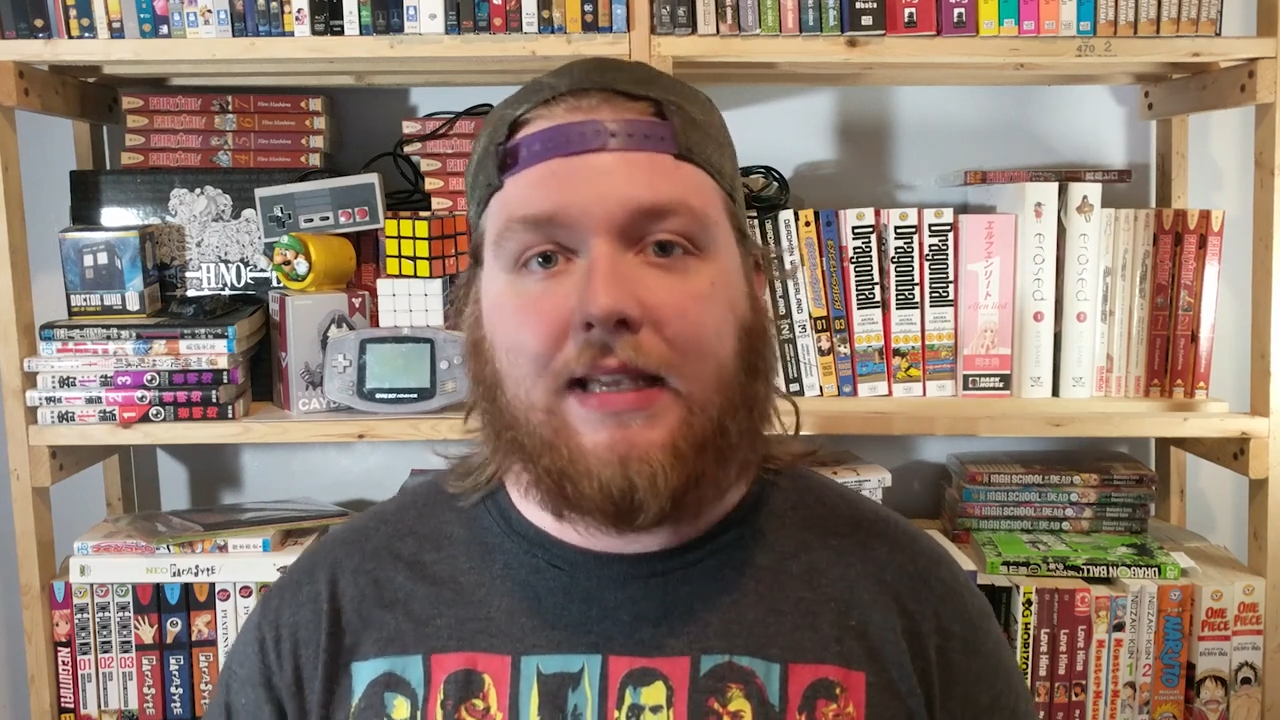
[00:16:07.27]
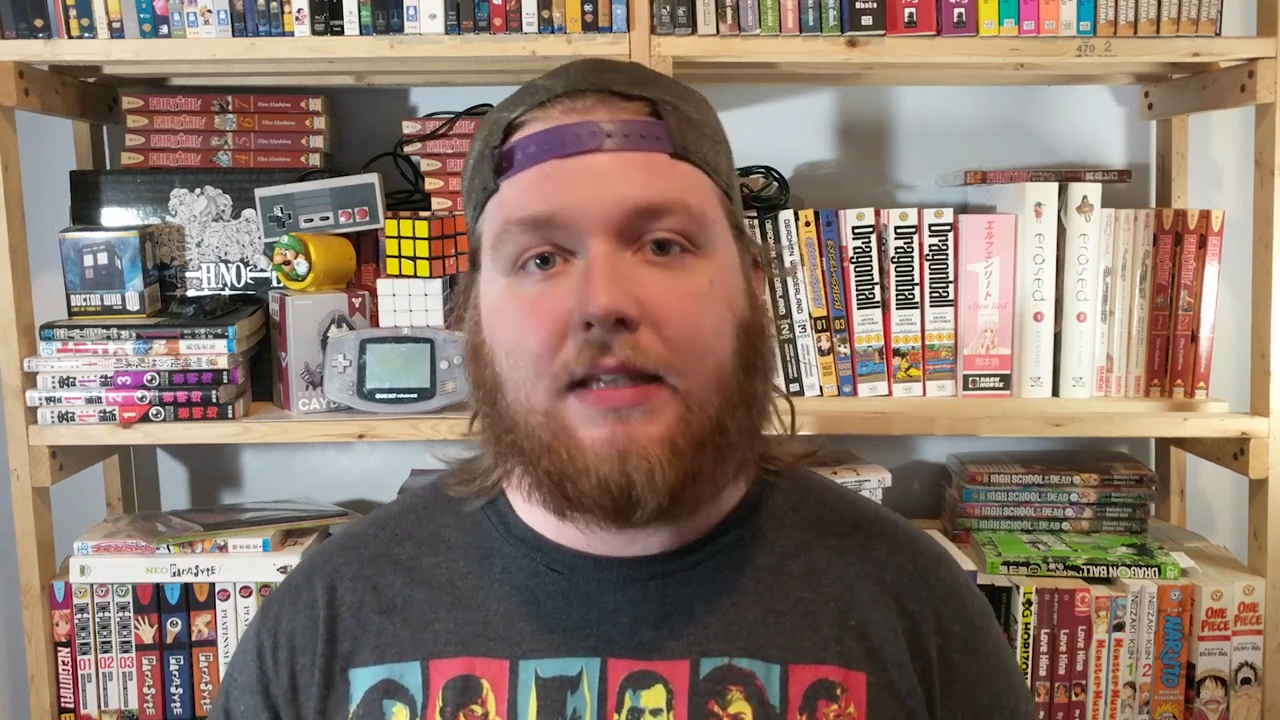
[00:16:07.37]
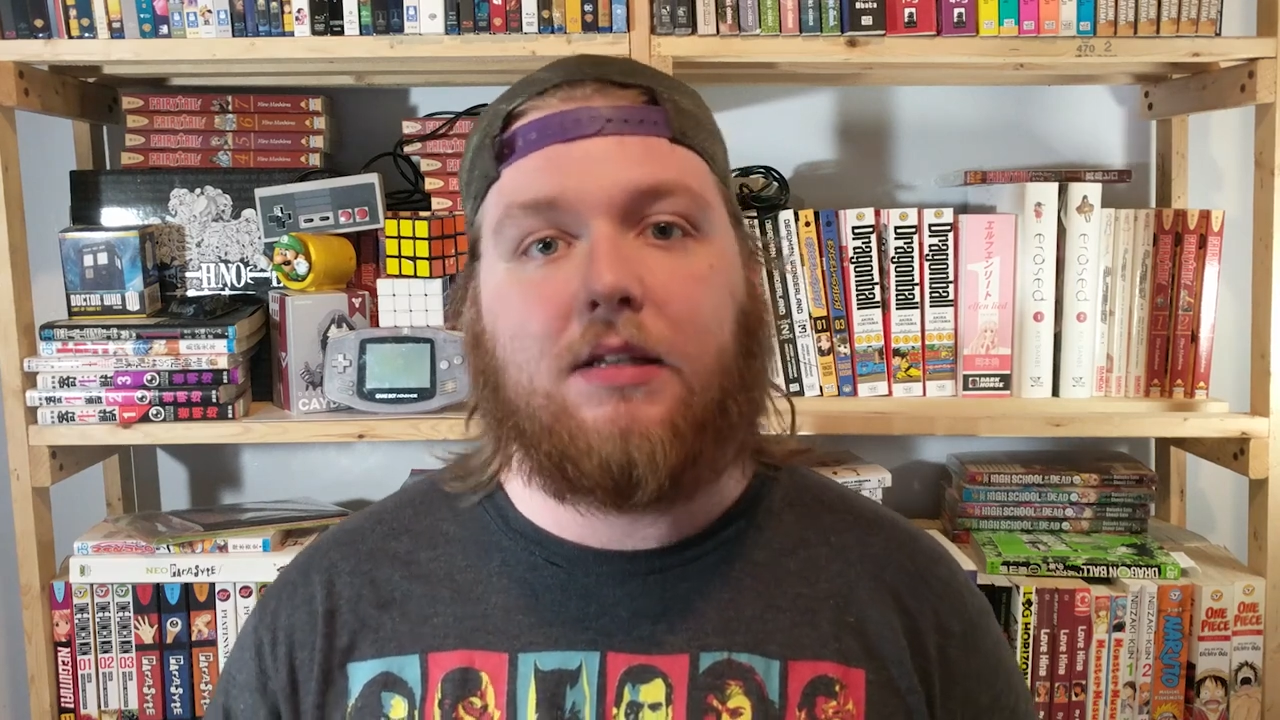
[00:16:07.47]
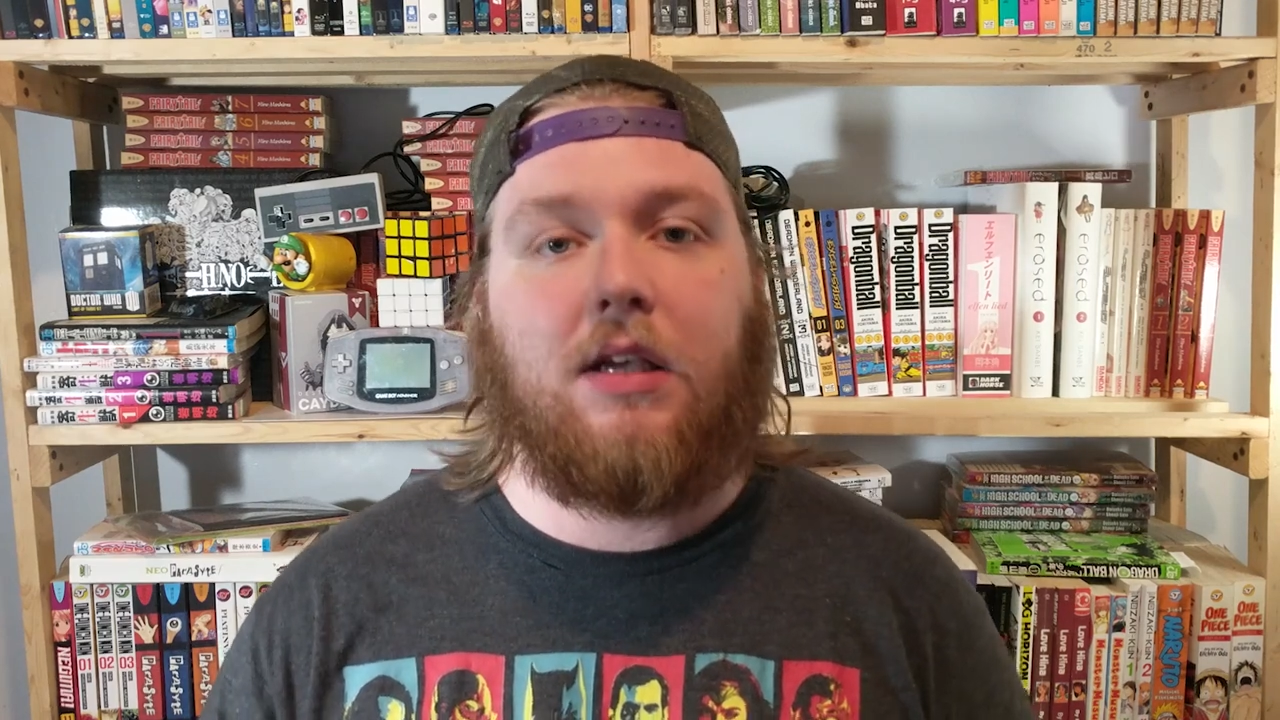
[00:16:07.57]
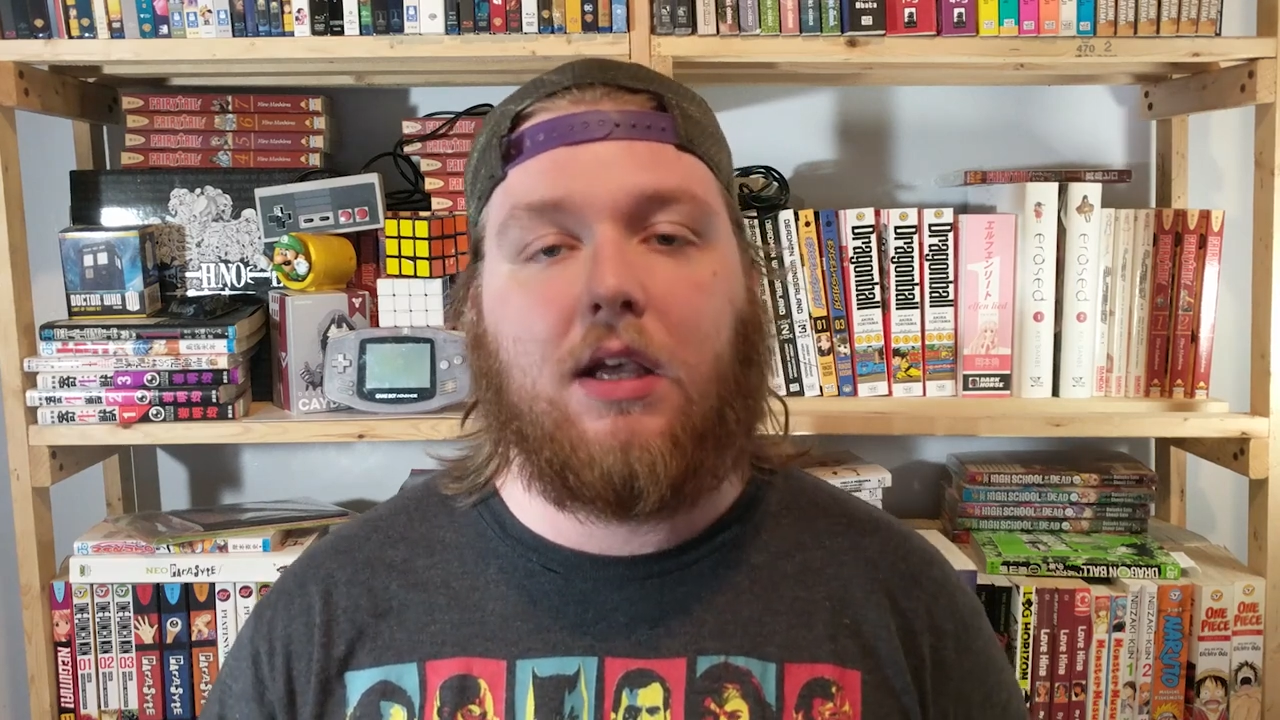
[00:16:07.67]

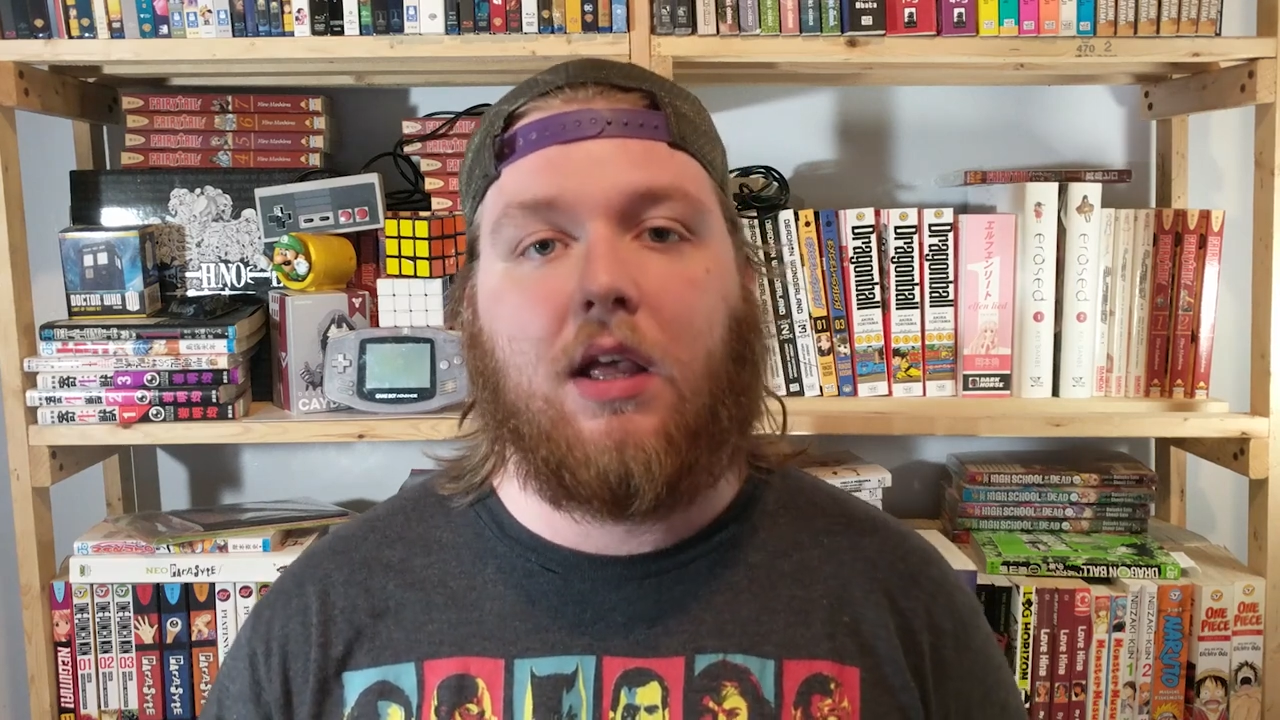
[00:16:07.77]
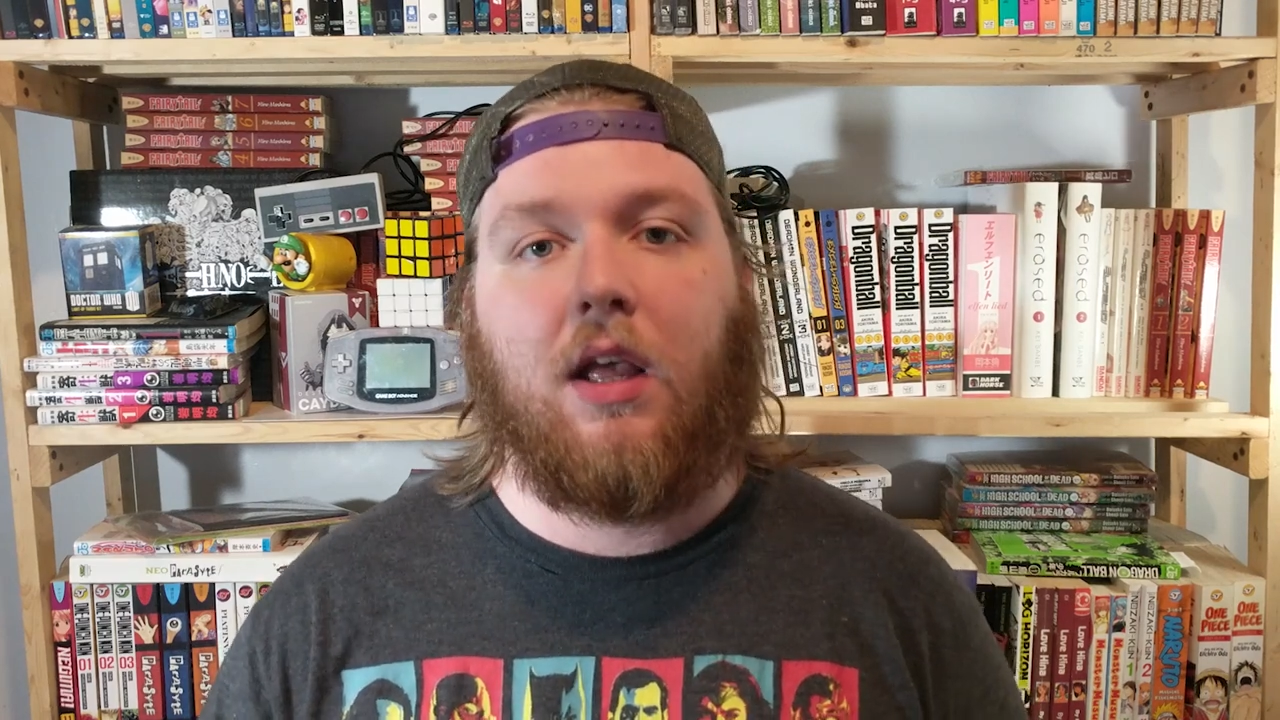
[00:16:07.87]
easy.